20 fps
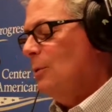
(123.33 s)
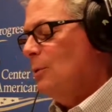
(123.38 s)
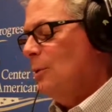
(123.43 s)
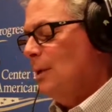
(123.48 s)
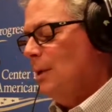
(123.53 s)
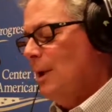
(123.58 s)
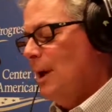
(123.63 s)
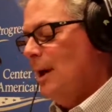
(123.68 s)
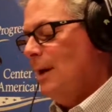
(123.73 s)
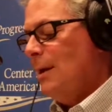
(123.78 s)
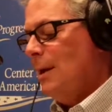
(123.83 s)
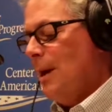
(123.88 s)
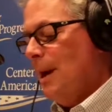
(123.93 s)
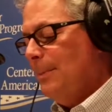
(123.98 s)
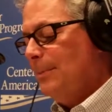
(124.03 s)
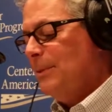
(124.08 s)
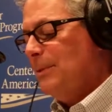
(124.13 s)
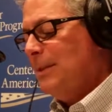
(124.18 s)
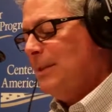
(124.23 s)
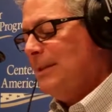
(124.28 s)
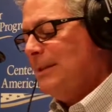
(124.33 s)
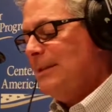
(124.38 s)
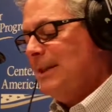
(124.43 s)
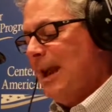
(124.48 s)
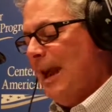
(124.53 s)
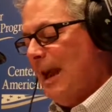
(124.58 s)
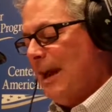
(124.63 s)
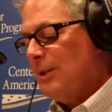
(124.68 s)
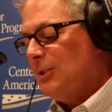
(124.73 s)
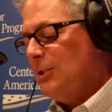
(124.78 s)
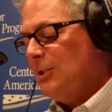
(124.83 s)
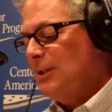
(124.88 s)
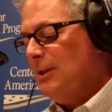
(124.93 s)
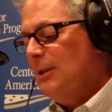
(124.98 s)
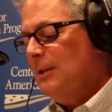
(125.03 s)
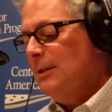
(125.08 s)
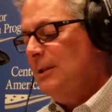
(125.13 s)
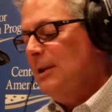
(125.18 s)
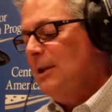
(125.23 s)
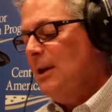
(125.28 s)
were not up to the
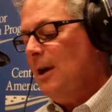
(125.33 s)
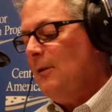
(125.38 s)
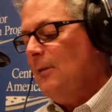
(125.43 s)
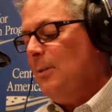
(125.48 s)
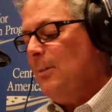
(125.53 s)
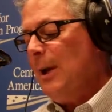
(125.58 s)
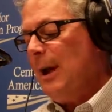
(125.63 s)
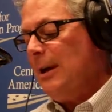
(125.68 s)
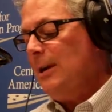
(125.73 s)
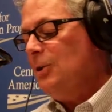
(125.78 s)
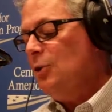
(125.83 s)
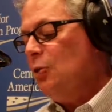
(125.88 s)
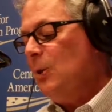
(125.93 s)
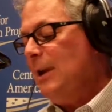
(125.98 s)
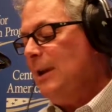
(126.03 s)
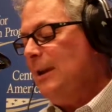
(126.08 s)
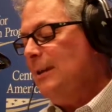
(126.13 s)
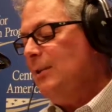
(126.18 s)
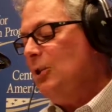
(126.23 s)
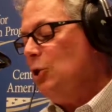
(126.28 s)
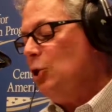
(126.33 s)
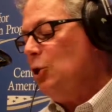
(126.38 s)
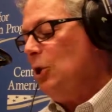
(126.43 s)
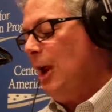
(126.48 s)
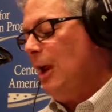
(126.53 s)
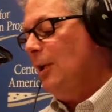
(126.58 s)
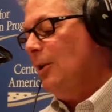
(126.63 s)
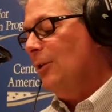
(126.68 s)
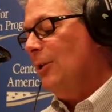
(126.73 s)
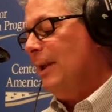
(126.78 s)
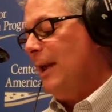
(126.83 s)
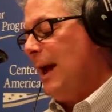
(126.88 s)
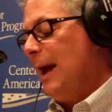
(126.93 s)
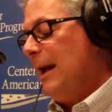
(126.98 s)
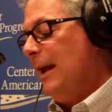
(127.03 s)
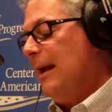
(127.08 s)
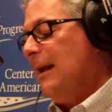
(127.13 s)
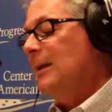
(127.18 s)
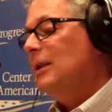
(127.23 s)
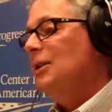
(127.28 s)
task of penetrating the shell that
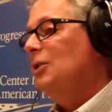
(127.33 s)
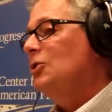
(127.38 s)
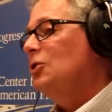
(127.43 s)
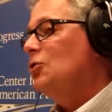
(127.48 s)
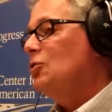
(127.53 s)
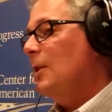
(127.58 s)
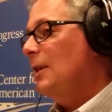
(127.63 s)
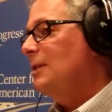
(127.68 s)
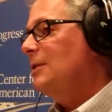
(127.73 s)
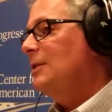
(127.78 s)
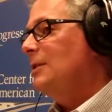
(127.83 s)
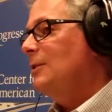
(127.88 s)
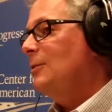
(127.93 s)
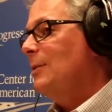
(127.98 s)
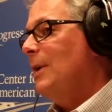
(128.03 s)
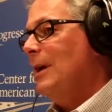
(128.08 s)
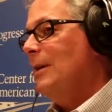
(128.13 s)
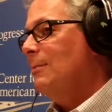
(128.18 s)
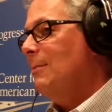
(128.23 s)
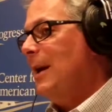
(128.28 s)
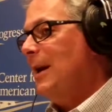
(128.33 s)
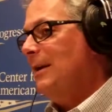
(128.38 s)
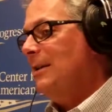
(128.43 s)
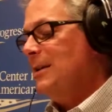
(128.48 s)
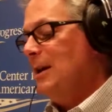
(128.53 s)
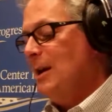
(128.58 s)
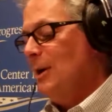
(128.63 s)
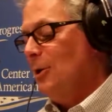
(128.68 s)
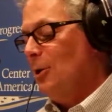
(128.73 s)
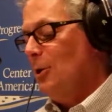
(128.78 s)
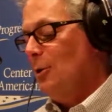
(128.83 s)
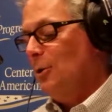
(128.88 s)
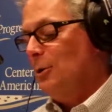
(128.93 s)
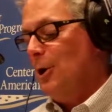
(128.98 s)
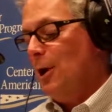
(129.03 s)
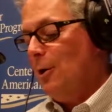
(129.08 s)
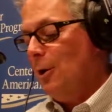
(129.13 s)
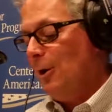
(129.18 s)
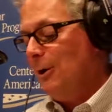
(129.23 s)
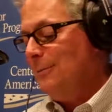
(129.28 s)
I had constructed around my tired
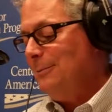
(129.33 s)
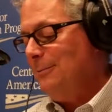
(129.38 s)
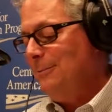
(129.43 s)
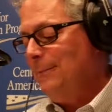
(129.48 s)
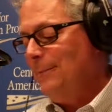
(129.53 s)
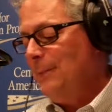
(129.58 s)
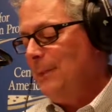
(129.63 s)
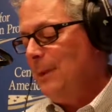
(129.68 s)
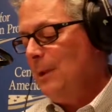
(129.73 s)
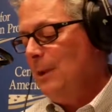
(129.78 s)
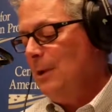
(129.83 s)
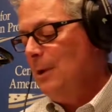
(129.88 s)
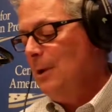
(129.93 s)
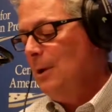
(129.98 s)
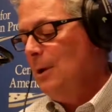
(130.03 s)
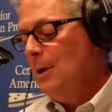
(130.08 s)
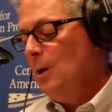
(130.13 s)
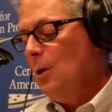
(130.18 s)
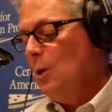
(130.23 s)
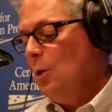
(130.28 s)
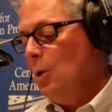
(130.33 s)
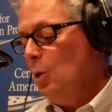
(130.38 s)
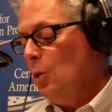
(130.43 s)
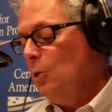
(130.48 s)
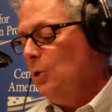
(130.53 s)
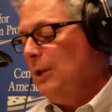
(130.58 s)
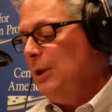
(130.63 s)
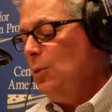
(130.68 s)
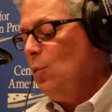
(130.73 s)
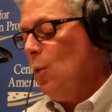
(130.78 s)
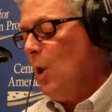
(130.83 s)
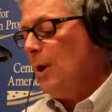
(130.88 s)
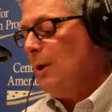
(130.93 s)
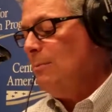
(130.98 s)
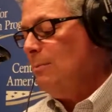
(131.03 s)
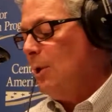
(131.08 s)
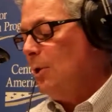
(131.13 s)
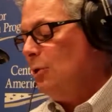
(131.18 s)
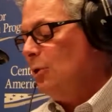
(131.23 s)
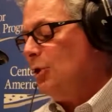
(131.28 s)
old heart. Only one
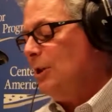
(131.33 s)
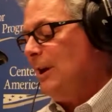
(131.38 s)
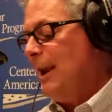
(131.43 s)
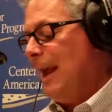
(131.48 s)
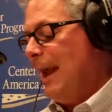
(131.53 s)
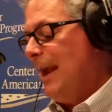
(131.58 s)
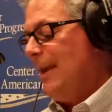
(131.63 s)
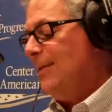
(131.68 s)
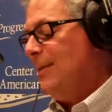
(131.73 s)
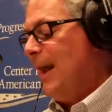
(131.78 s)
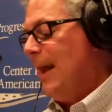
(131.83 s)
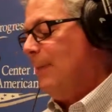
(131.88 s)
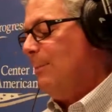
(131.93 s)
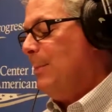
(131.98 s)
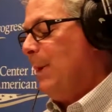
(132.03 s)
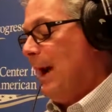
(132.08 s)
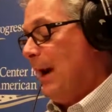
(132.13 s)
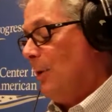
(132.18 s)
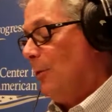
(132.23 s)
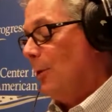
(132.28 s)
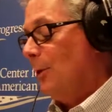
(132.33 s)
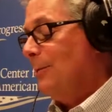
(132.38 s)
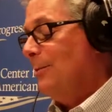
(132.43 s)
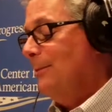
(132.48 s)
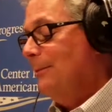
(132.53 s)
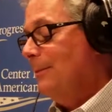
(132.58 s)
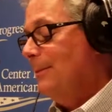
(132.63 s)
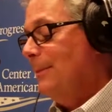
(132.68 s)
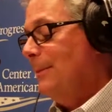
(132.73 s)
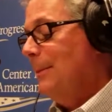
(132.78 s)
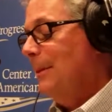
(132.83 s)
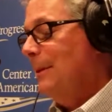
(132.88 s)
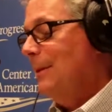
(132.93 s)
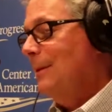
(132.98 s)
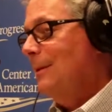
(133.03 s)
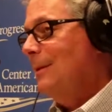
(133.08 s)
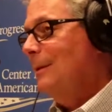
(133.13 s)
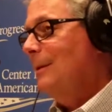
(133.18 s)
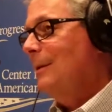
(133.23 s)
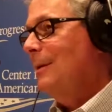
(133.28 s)
emotion had that power,
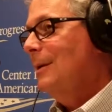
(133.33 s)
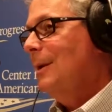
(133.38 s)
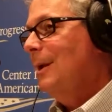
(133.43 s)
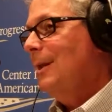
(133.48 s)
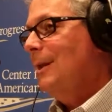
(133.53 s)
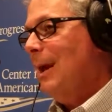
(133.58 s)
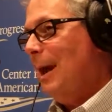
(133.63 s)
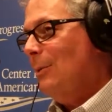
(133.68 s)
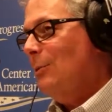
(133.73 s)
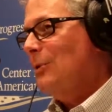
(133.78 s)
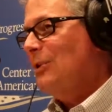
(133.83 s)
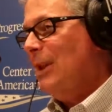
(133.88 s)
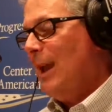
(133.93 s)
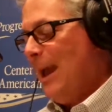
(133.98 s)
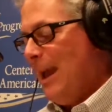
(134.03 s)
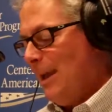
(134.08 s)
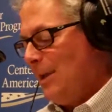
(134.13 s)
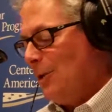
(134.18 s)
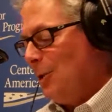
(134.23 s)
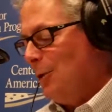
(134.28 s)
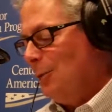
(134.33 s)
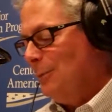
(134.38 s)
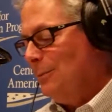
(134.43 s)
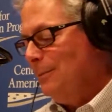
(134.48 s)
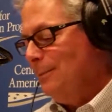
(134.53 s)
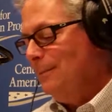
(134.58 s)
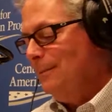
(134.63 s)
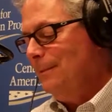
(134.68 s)
and that was anger.